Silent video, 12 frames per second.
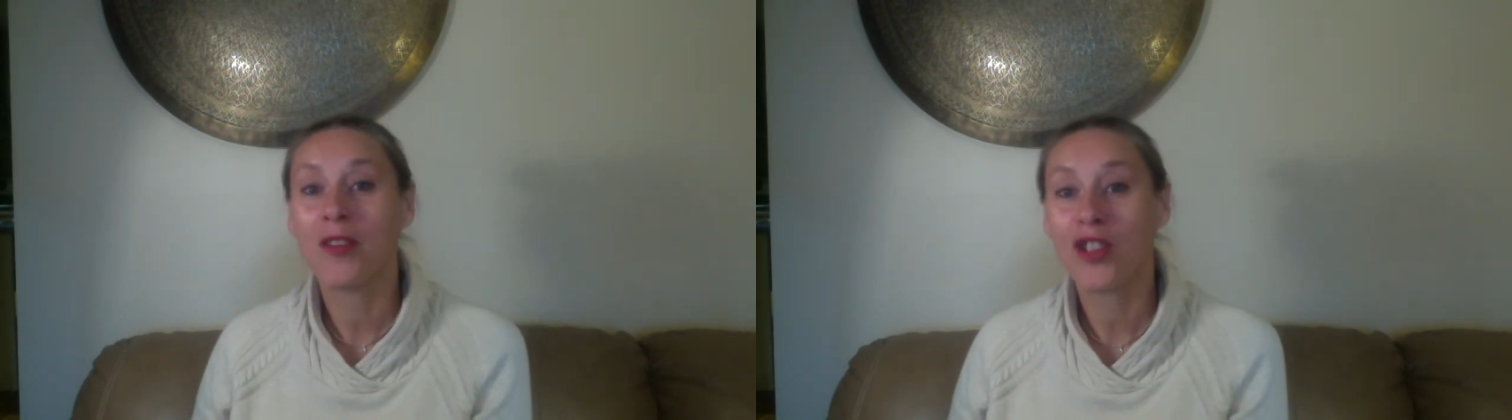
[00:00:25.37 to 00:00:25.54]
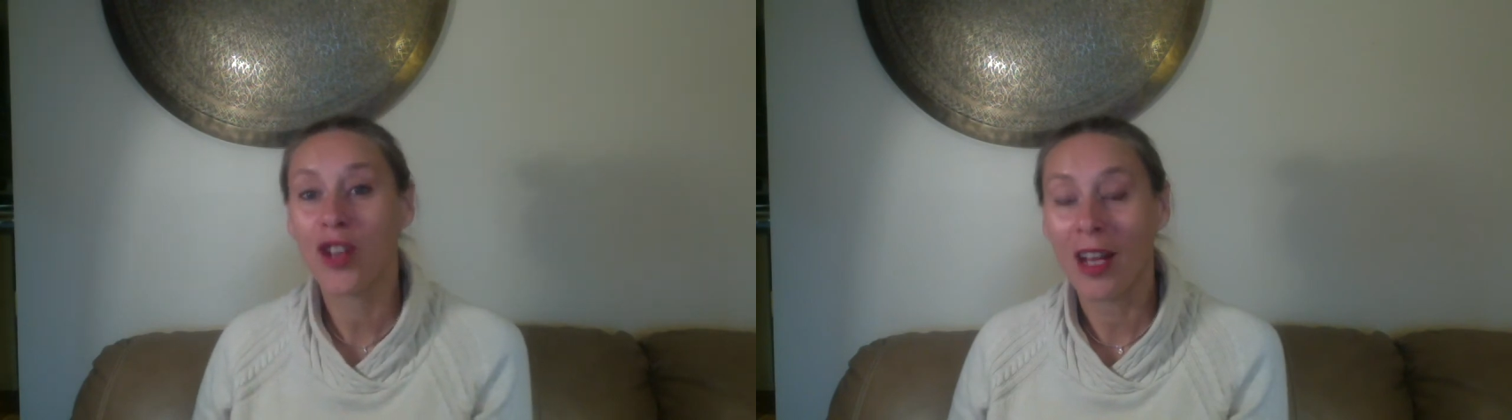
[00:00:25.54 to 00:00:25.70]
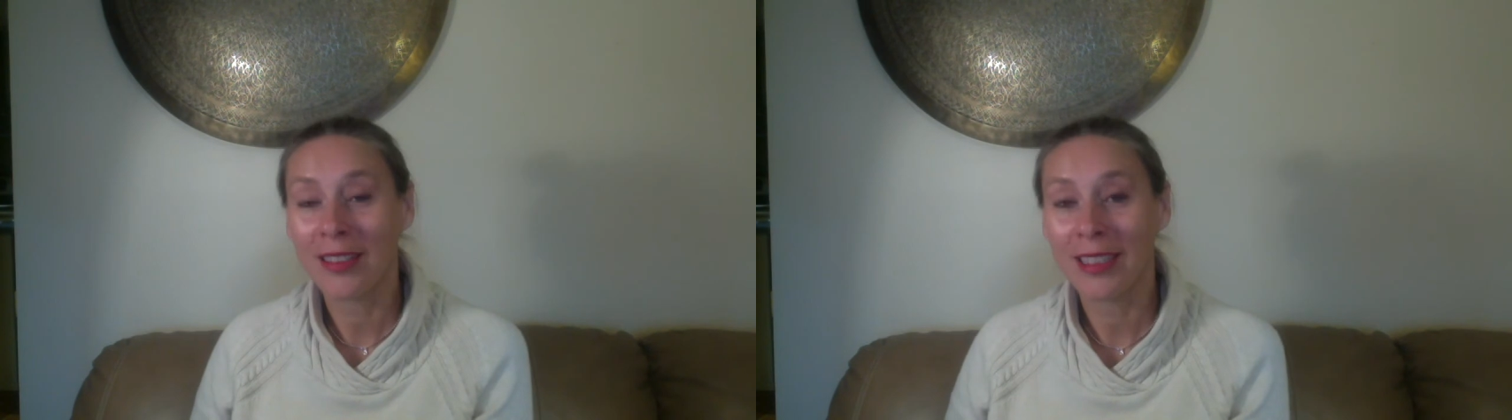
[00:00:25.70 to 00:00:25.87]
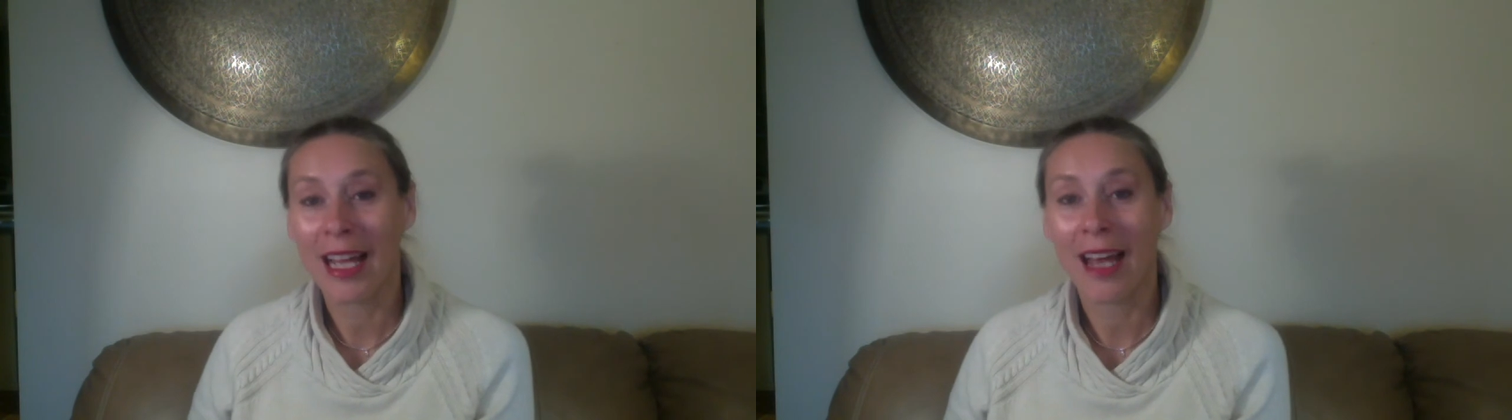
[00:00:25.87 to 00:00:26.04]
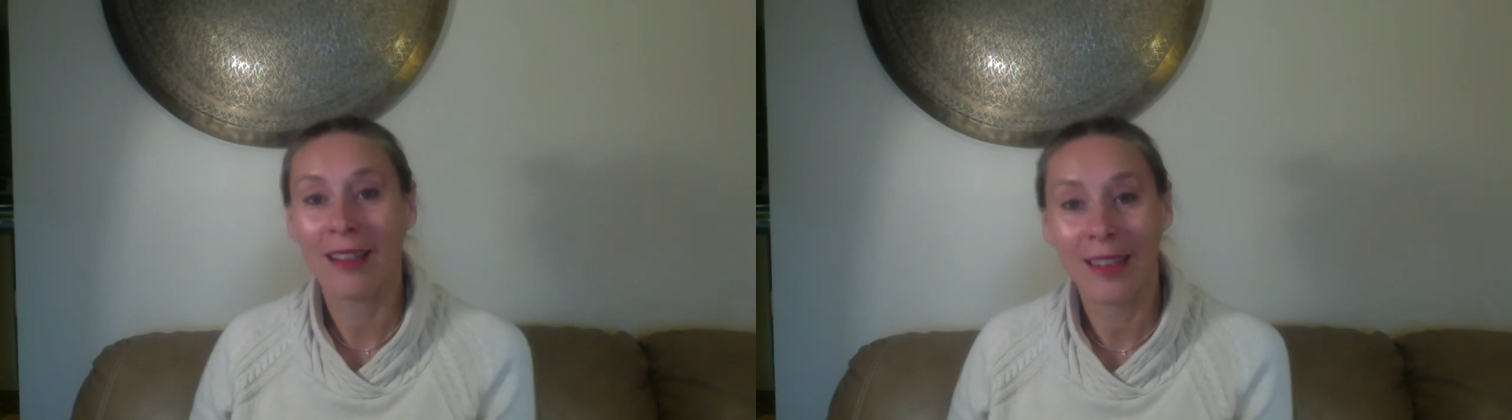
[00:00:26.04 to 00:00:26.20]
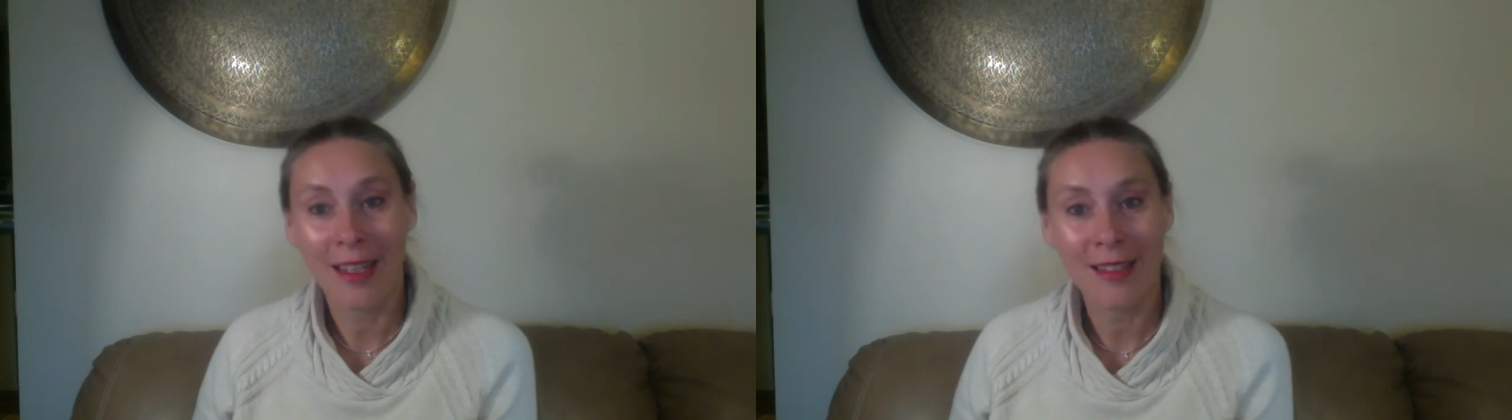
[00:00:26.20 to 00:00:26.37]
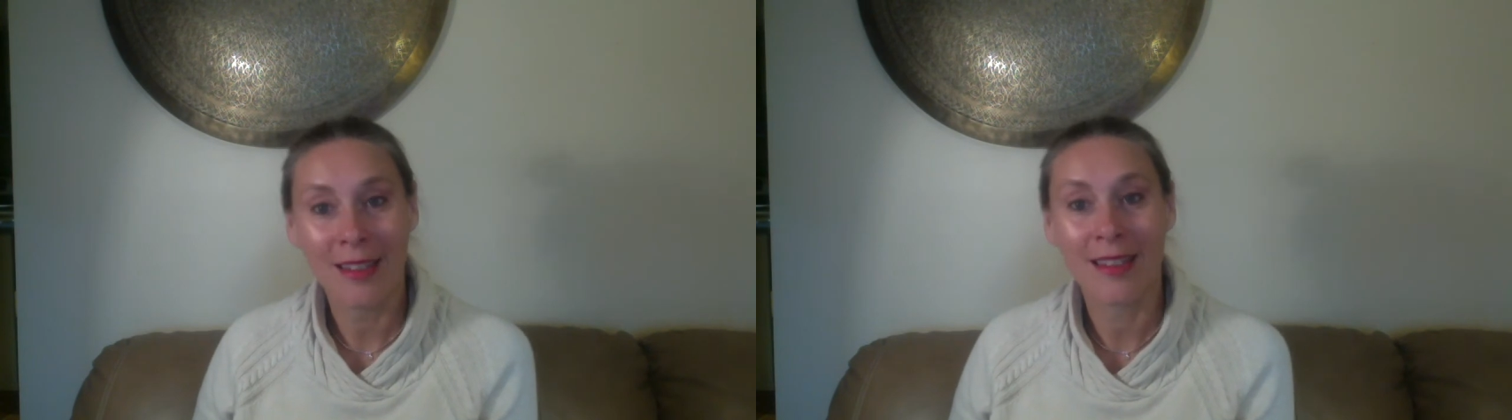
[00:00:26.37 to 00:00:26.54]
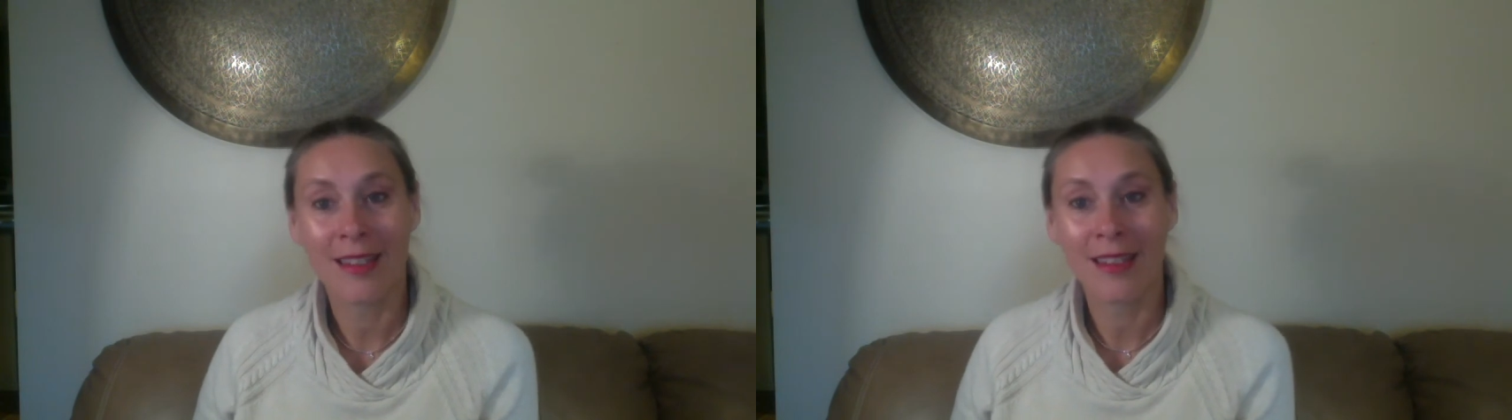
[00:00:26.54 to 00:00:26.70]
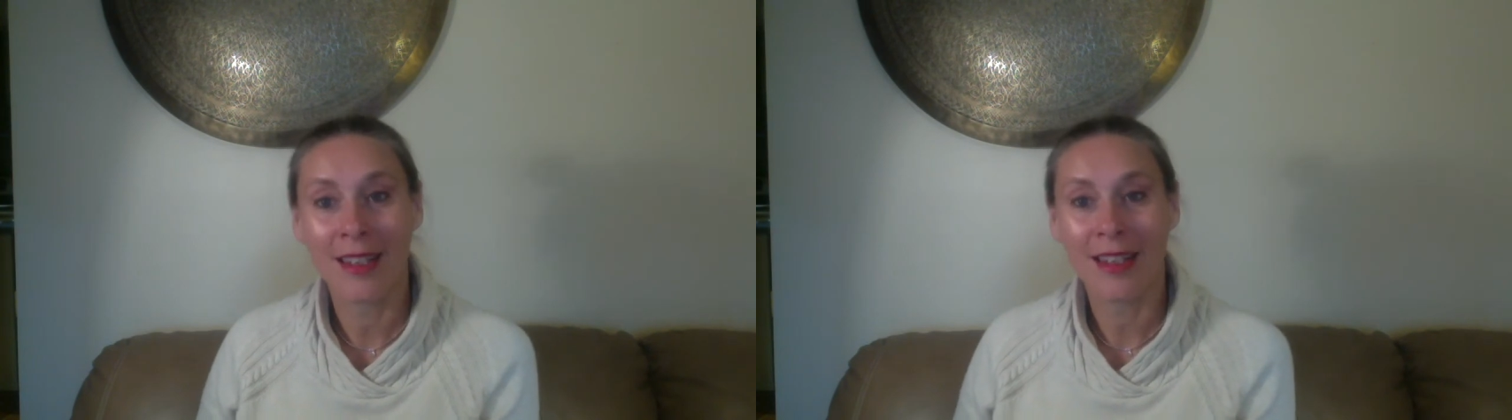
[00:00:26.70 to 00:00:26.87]
Child and Adolescent
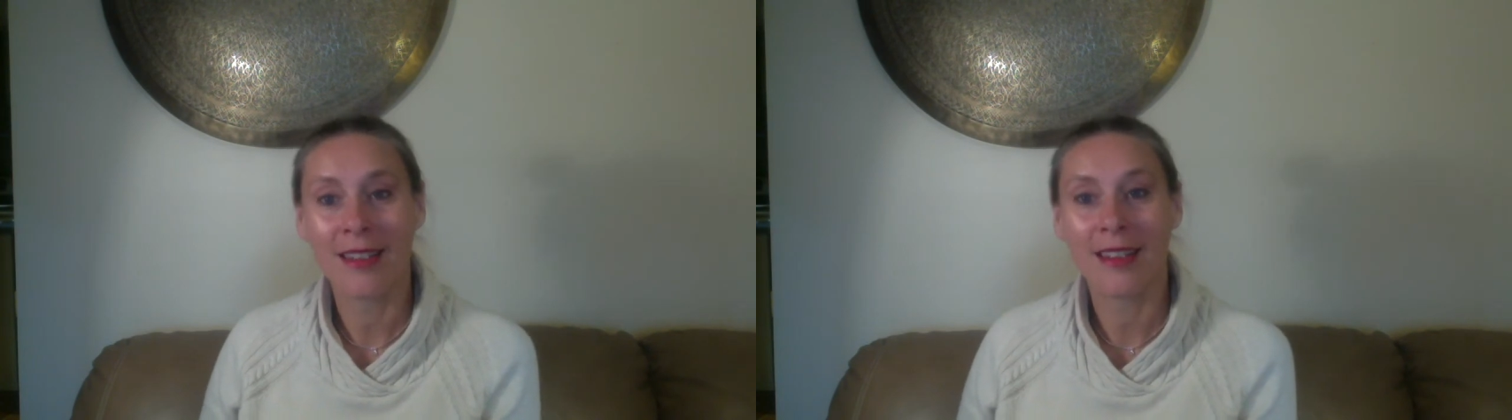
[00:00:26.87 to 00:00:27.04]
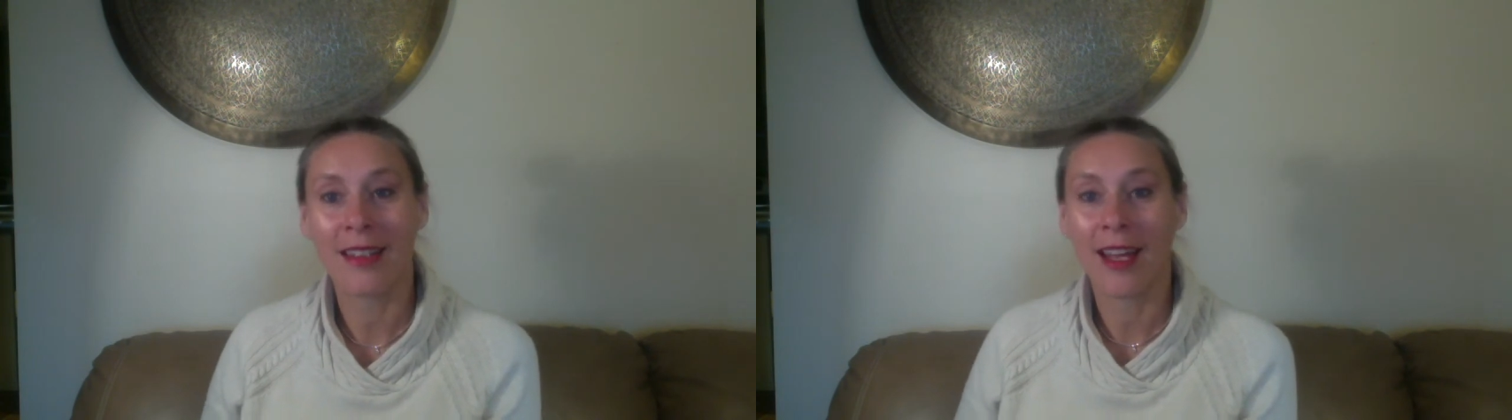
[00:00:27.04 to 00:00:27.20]
Studies at